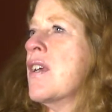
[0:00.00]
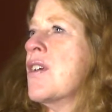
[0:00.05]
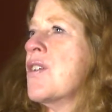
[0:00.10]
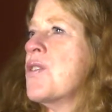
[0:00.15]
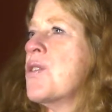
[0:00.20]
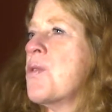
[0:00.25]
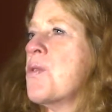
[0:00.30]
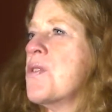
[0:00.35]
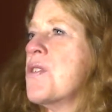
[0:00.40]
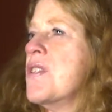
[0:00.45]

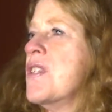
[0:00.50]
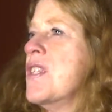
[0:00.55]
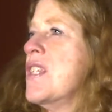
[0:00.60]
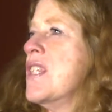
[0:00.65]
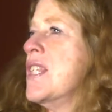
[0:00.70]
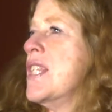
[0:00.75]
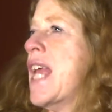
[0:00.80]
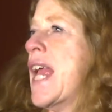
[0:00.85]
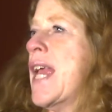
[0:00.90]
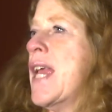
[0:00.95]
So it's the
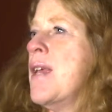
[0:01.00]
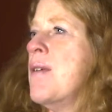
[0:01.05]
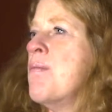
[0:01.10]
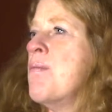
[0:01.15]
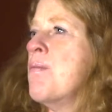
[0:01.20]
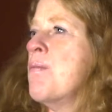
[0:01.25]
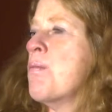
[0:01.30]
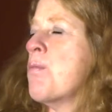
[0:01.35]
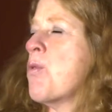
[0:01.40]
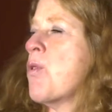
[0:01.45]

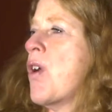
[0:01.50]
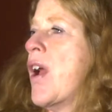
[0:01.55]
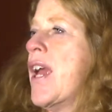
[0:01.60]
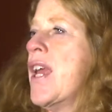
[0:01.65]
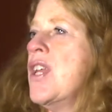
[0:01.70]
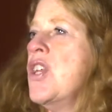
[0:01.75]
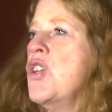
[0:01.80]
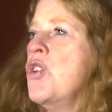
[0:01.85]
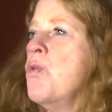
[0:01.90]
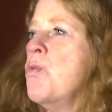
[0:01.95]
same
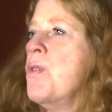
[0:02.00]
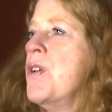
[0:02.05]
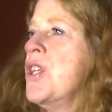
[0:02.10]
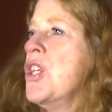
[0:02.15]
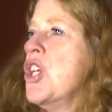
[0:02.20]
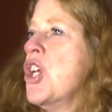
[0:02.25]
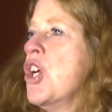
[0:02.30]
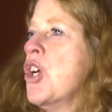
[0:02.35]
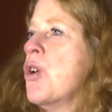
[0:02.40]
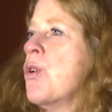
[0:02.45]
brand new
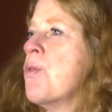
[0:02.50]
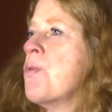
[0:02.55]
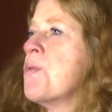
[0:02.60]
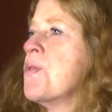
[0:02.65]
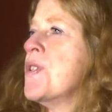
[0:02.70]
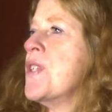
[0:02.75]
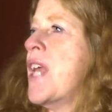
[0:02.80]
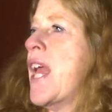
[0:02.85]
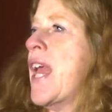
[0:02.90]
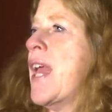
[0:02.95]
window,
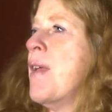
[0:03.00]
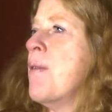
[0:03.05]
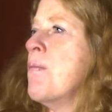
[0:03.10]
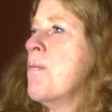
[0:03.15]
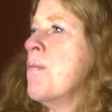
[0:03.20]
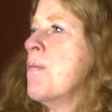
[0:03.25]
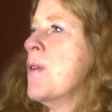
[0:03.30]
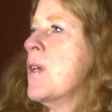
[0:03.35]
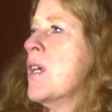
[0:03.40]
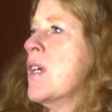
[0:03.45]

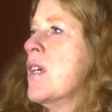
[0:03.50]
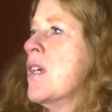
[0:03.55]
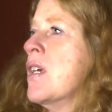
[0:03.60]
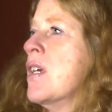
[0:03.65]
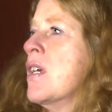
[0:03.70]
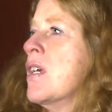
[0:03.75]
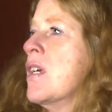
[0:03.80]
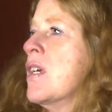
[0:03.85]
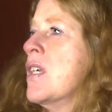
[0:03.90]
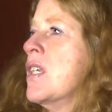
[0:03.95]
same
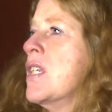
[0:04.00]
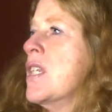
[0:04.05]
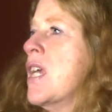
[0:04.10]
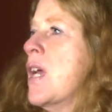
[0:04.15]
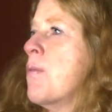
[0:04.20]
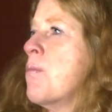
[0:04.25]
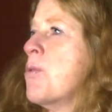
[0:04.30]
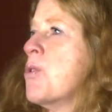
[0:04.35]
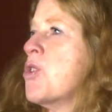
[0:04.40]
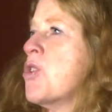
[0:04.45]

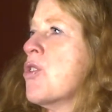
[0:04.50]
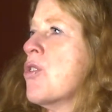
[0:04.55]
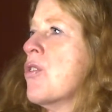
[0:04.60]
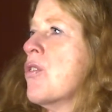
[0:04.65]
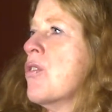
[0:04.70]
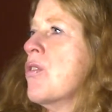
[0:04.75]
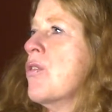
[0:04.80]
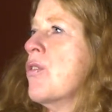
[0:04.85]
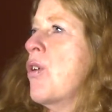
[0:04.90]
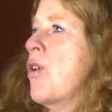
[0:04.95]

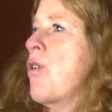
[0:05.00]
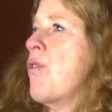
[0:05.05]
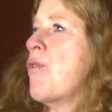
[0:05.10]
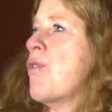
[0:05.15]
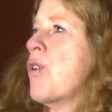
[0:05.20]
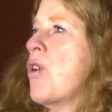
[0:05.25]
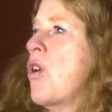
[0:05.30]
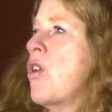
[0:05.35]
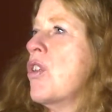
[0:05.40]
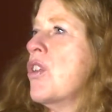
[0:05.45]
temperature
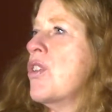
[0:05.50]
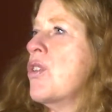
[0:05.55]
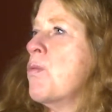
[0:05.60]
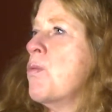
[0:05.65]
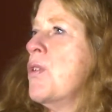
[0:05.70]
overall on the